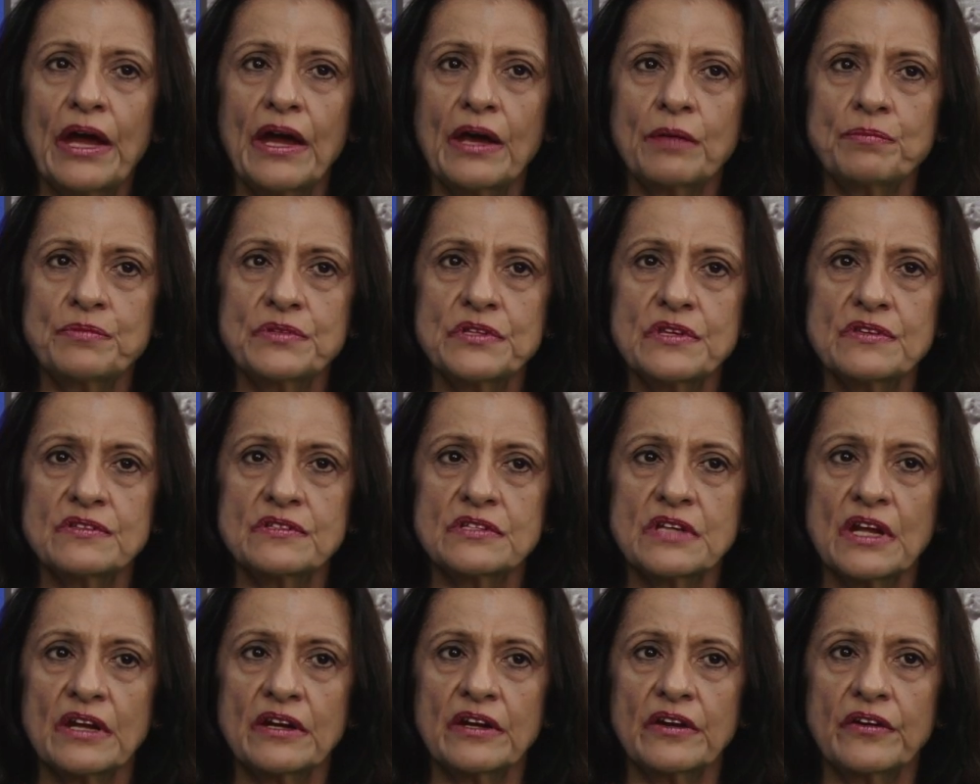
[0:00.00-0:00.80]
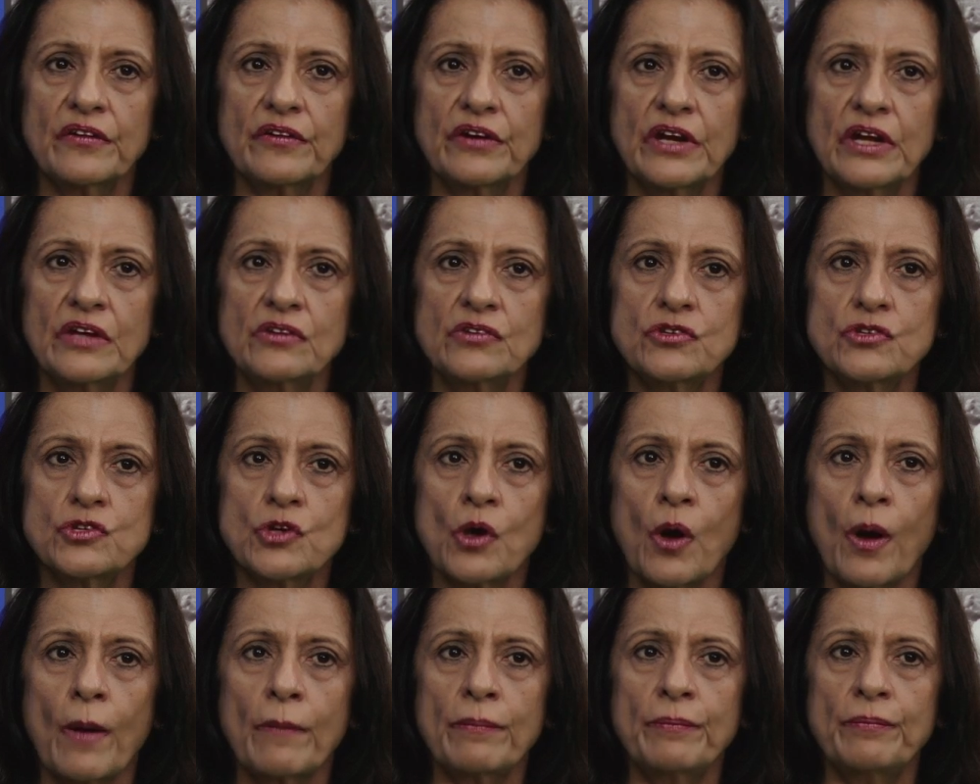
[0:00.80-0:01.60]
perhaps has done a great
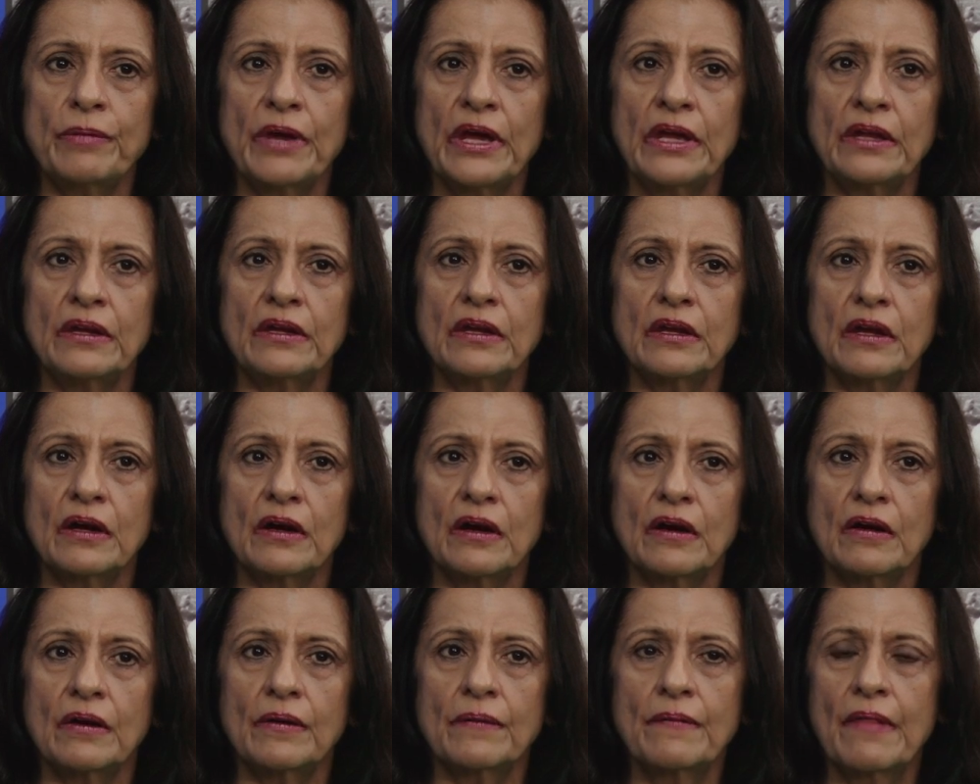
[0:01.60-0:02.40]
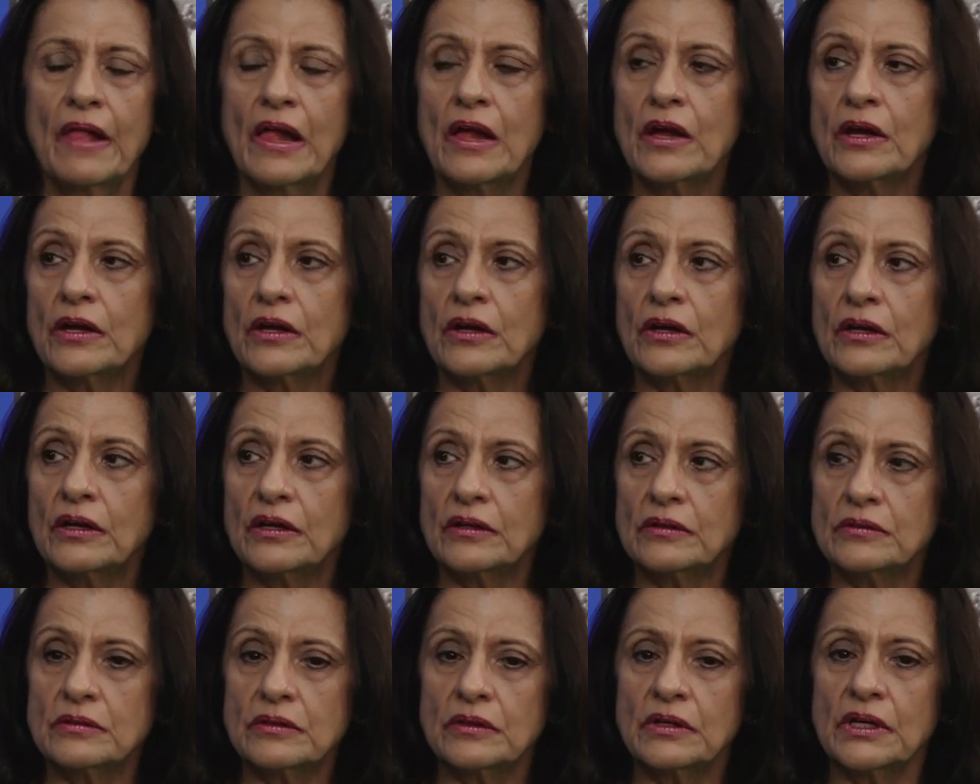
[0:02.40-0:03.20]
job in
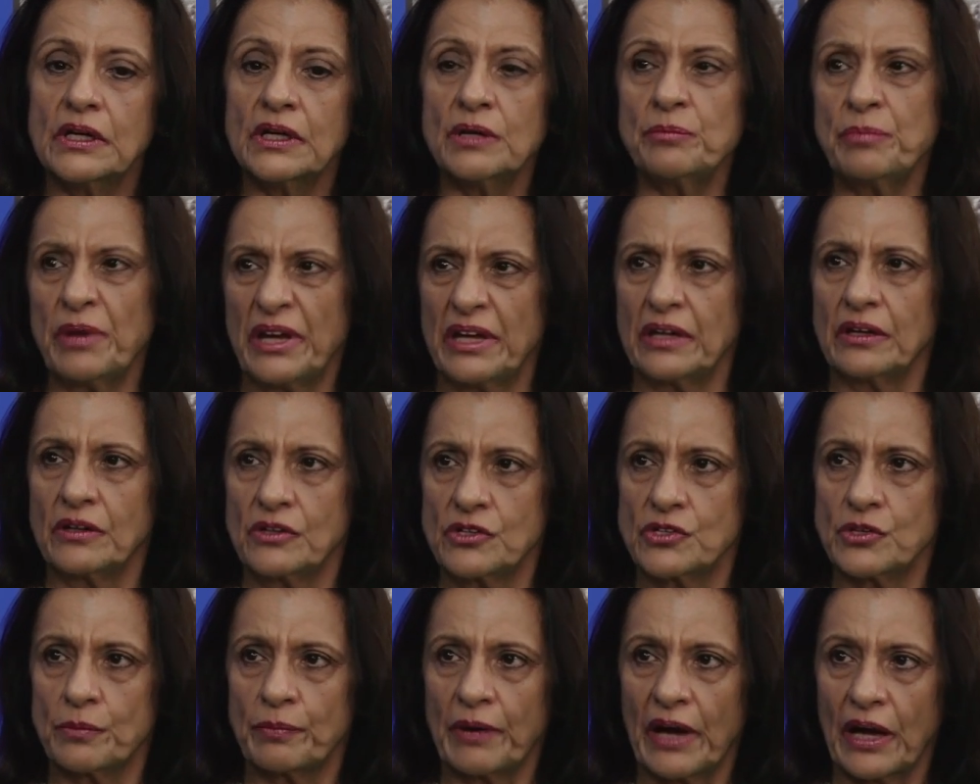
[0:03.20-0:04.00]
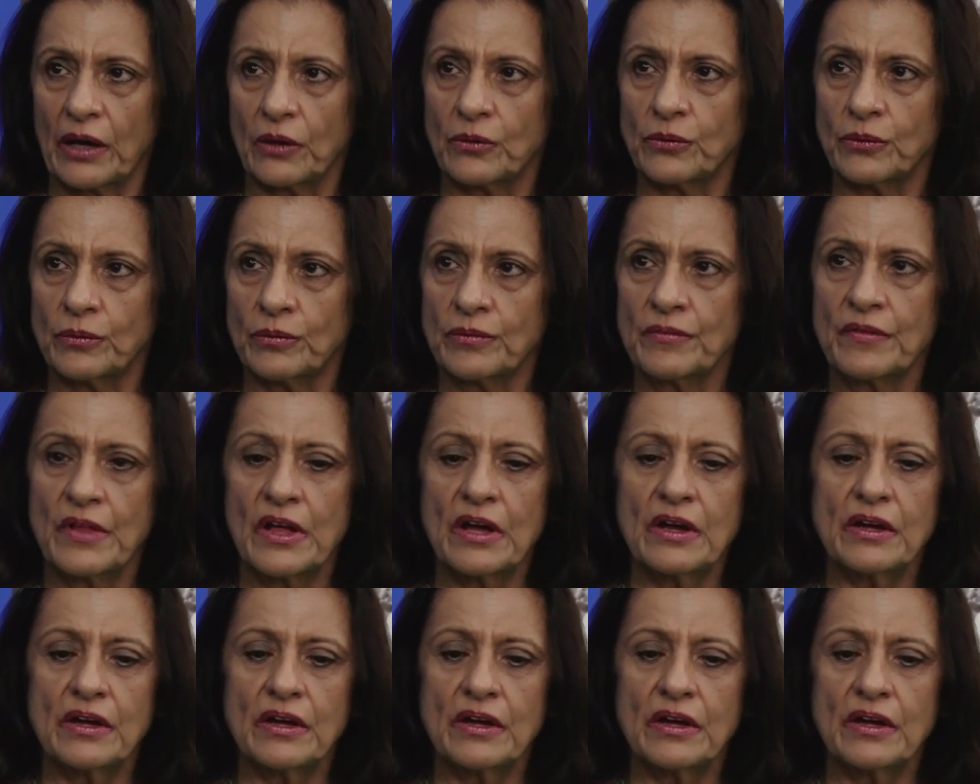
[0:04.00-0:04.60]
curbing tobacco.